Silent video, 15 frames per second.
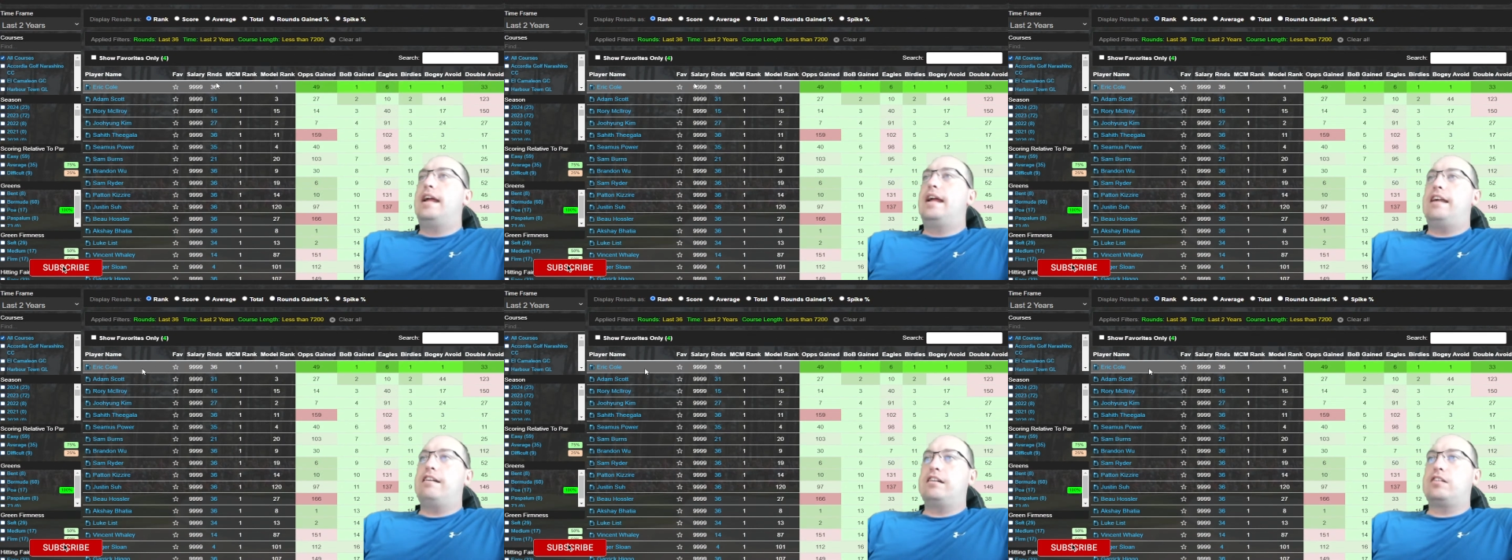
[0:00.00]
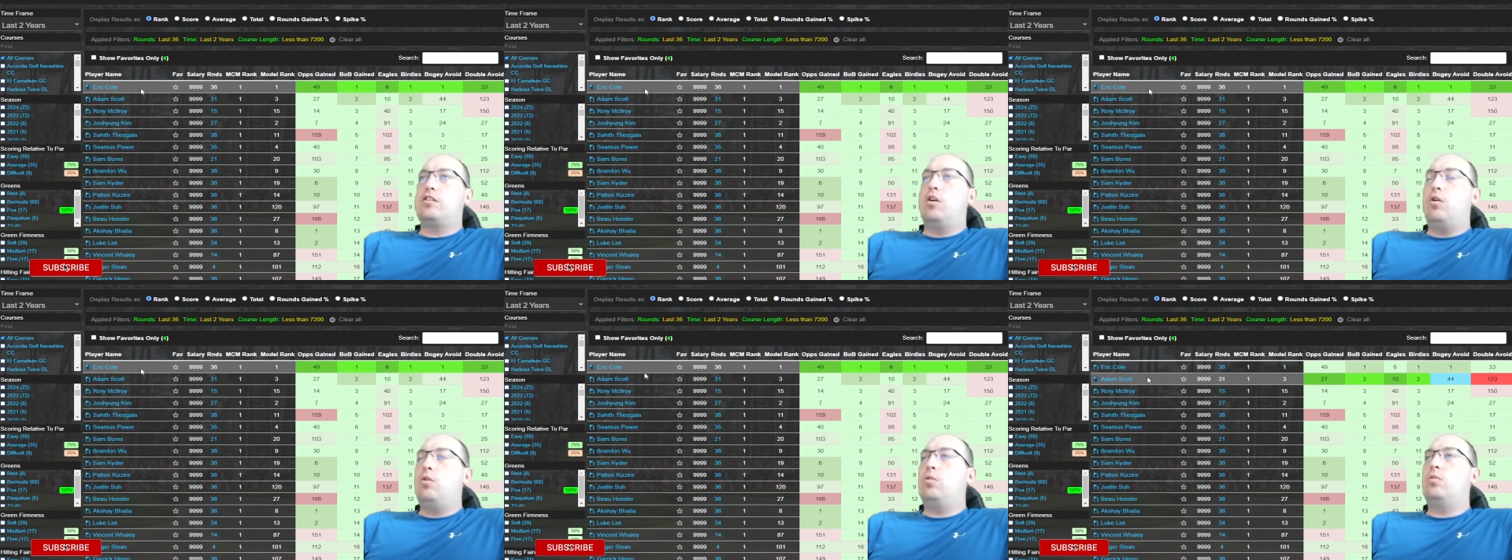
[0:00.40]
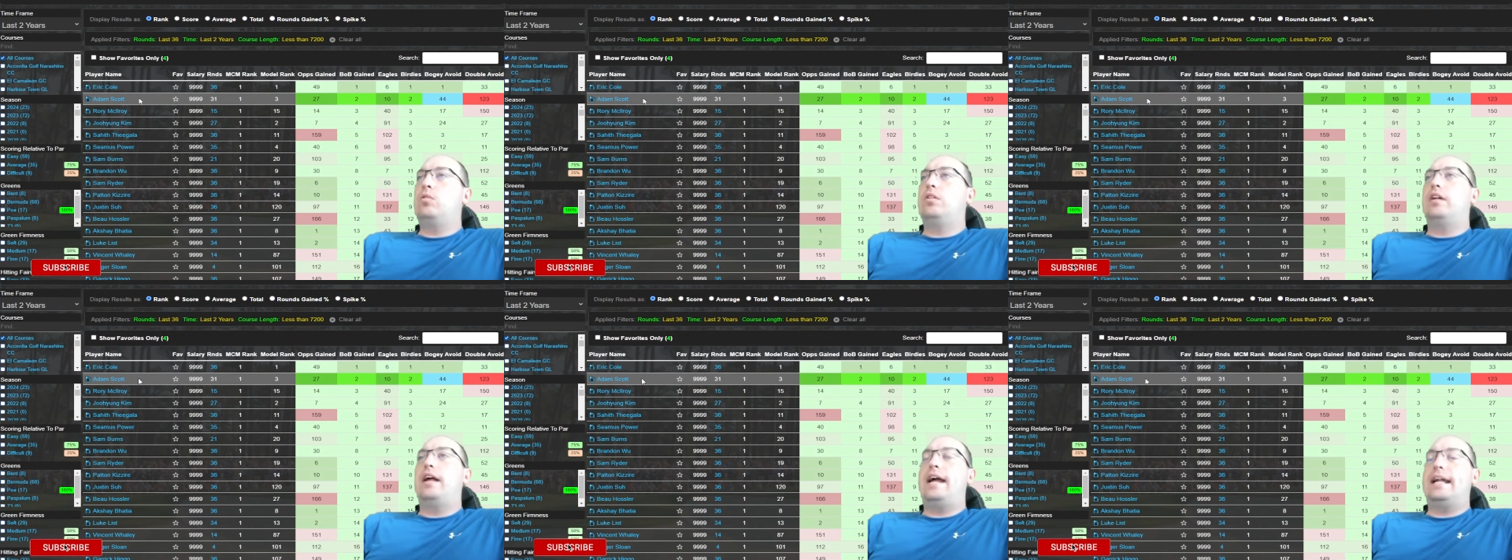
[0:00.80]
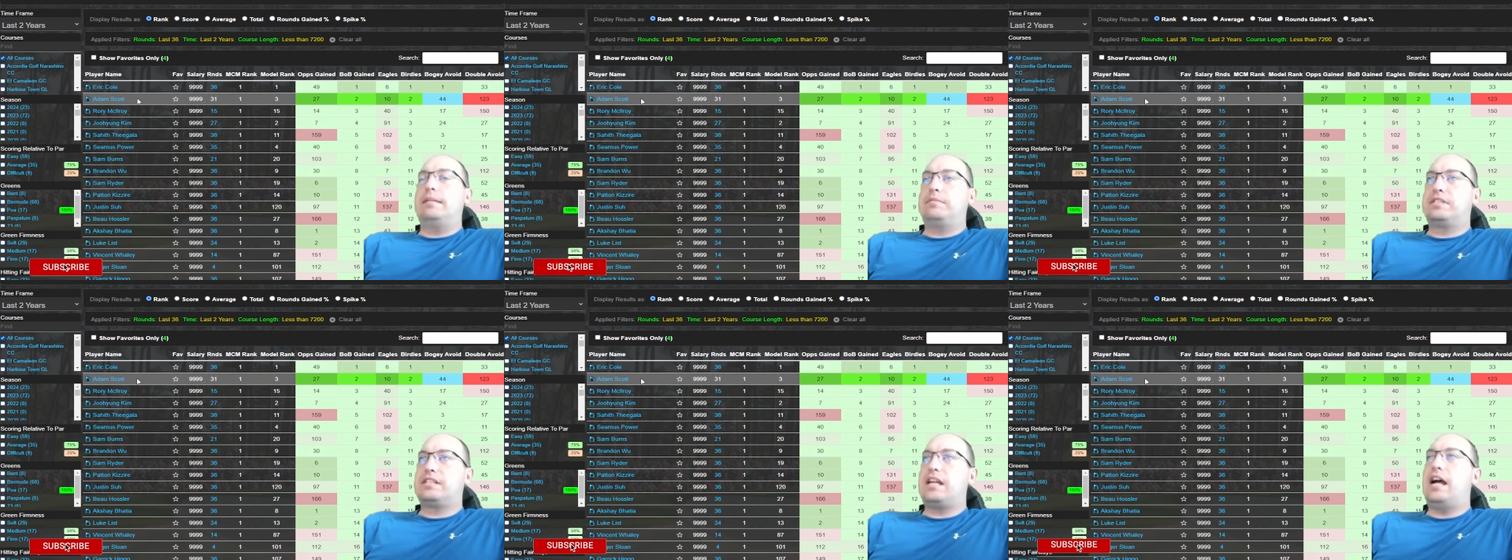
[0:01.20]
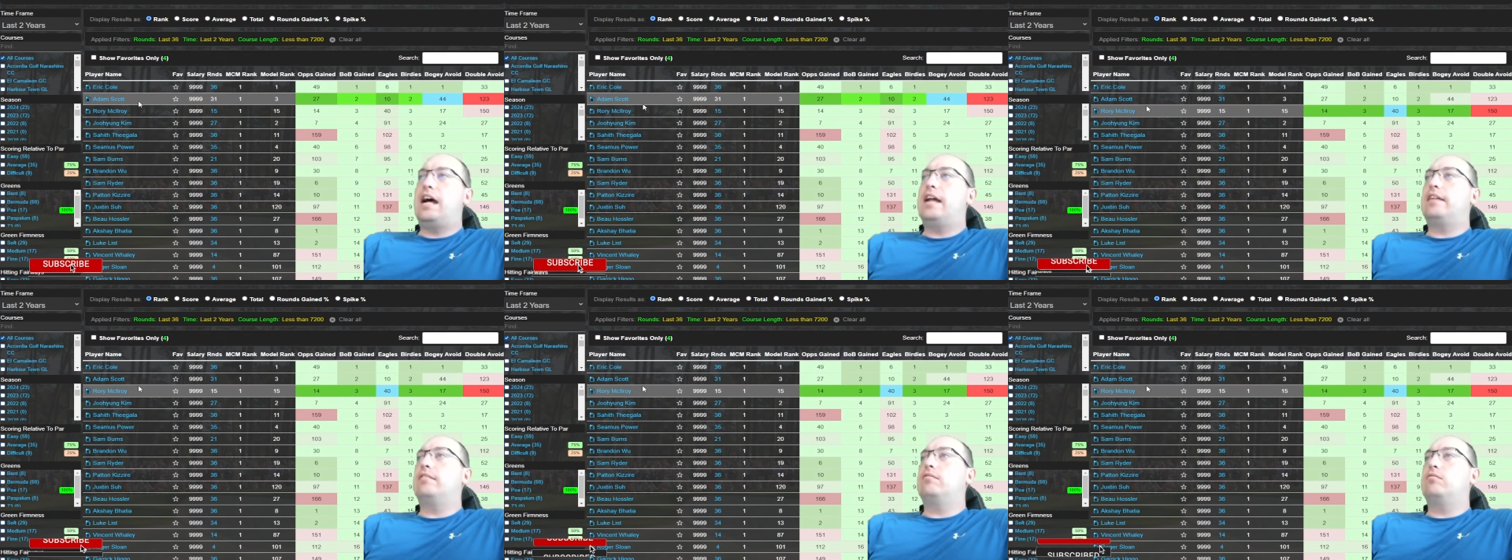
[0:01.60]
Eric Cole, Adam
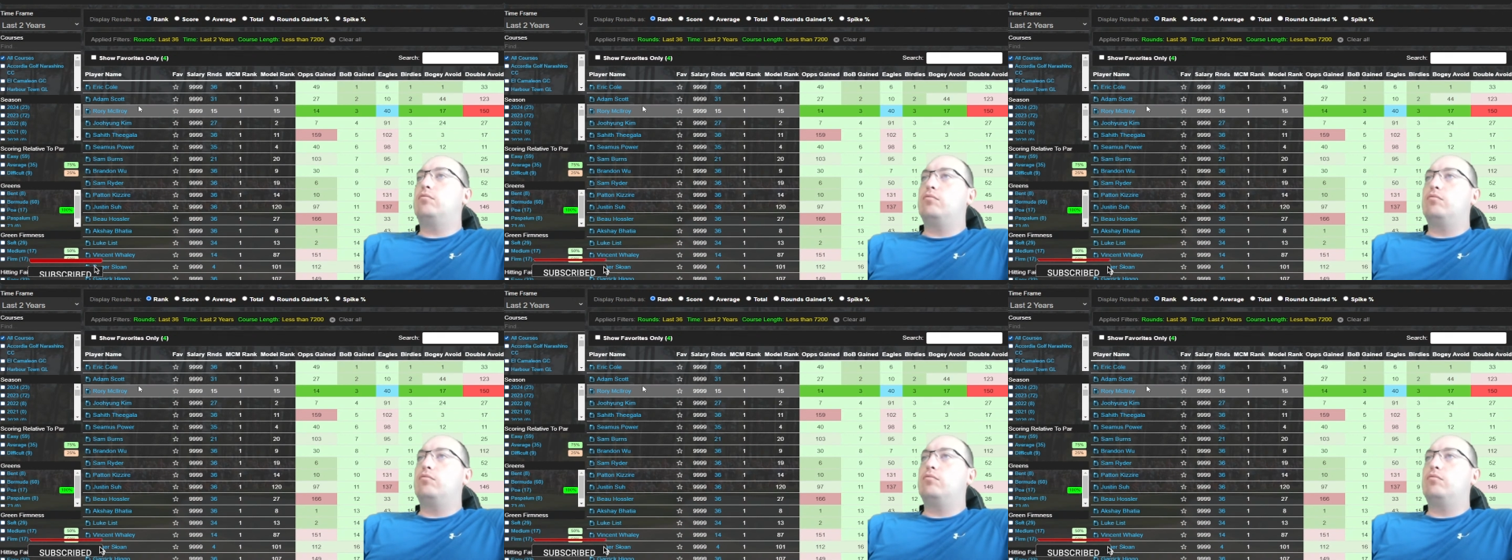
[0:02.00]
Scott,